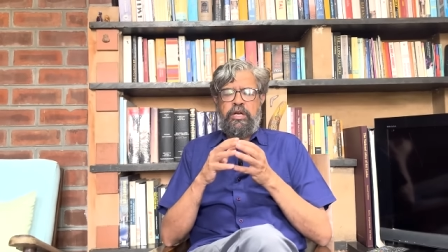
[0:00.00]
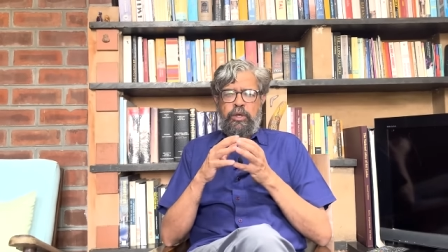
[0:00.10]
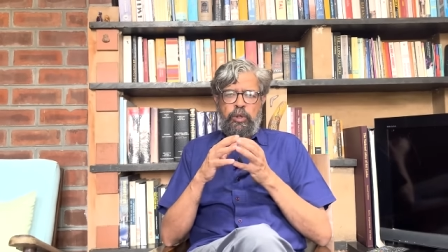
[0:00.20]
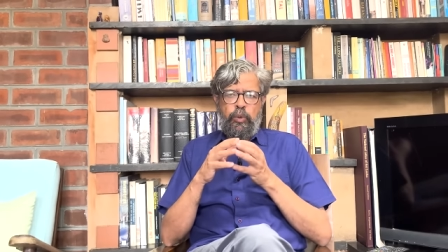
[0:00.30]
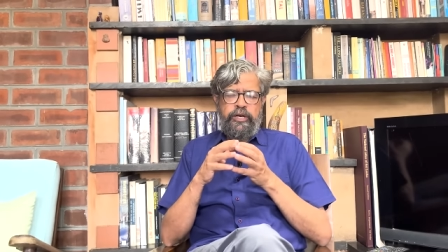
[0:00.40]

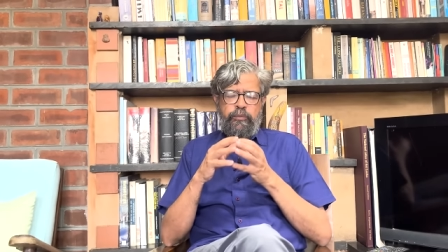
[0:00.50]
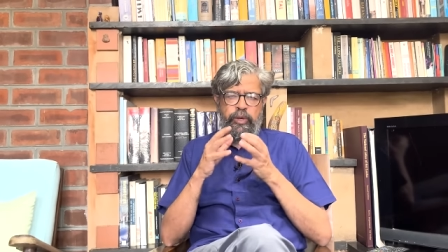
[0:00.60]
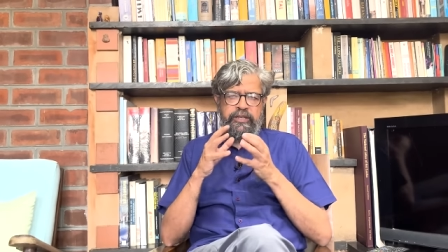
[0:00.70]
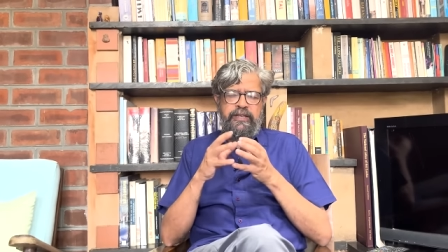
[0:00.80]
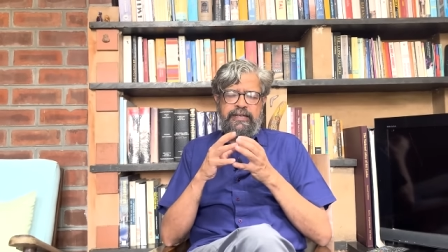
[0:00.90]
look at
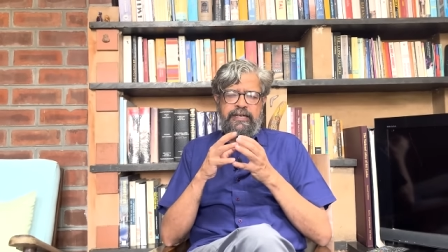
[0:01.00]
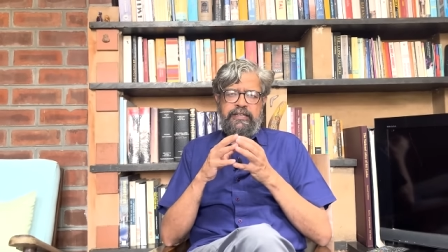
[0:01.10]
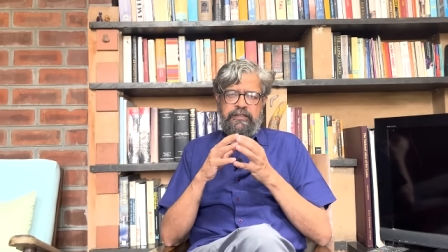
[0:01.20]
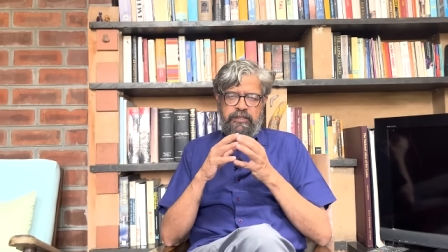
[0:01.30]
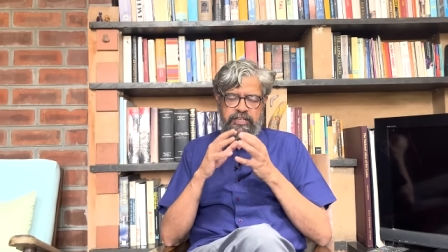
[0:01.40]
where they're
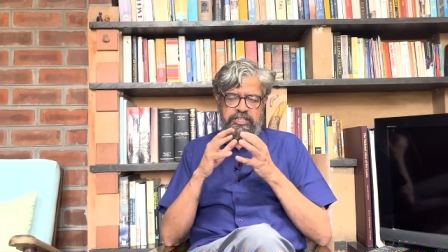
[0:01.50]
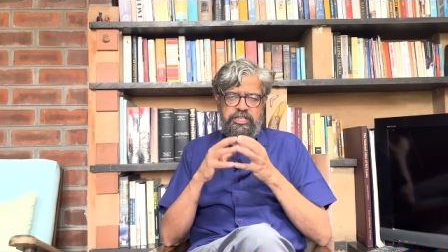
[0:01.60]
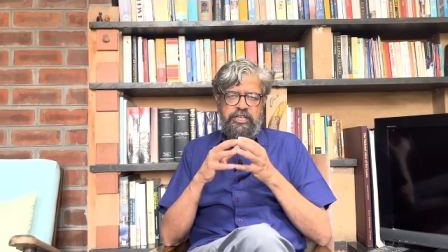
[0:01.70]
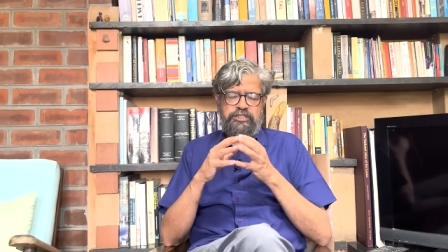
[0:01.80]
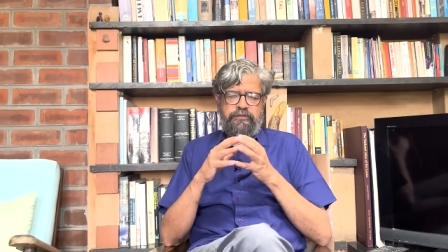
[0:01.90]
getting
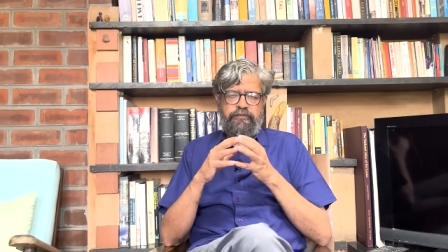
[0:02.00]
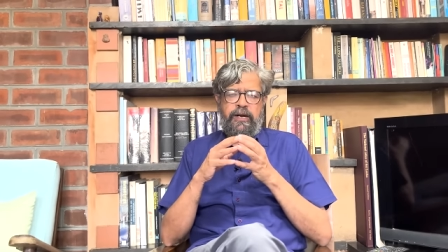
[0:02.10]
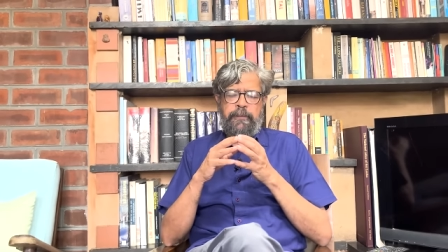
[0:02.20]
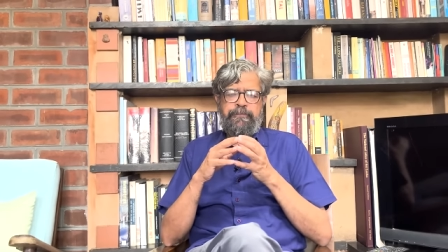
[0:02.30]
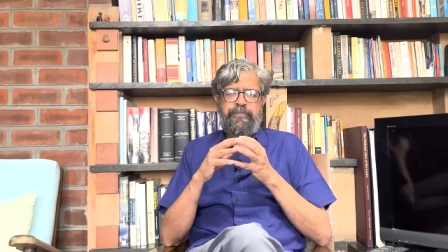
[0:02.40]
recharged
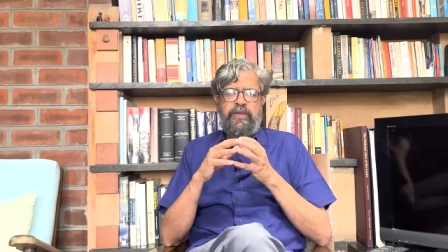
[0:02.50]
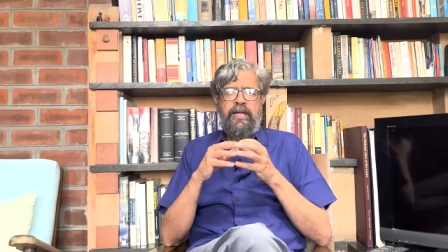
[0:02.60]
from,